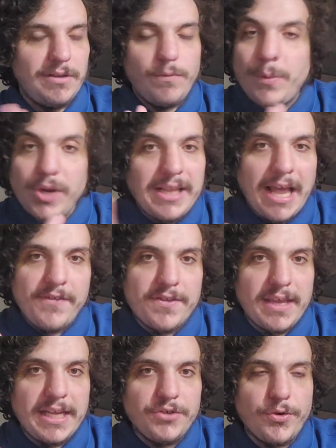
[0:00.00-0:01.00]
we would not have
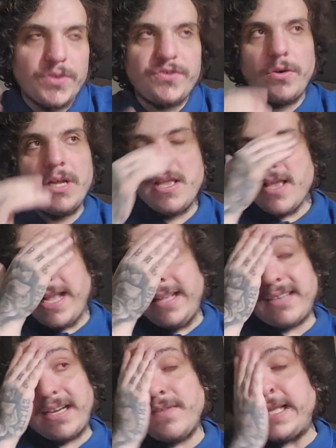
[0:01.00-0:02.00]
the intro. So
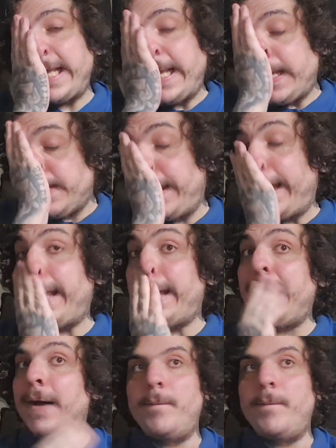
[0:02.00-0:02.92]
it's kind of like a